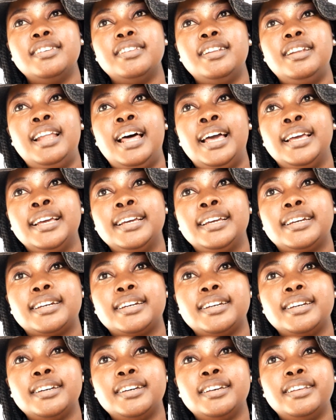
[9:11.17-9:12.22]

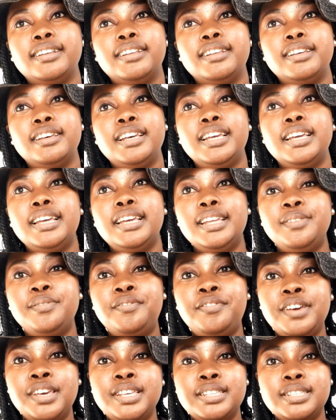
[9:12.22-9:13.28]
like, in
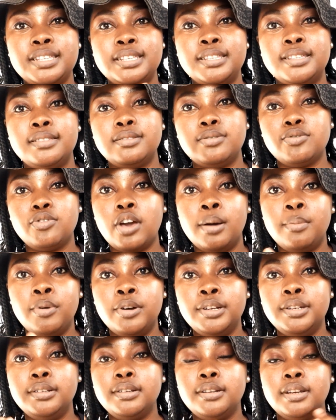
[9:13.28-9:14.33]
phases.
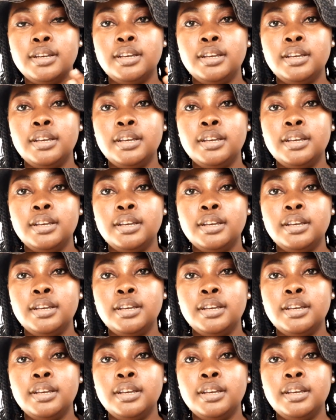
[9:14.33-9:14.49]
Ukabona,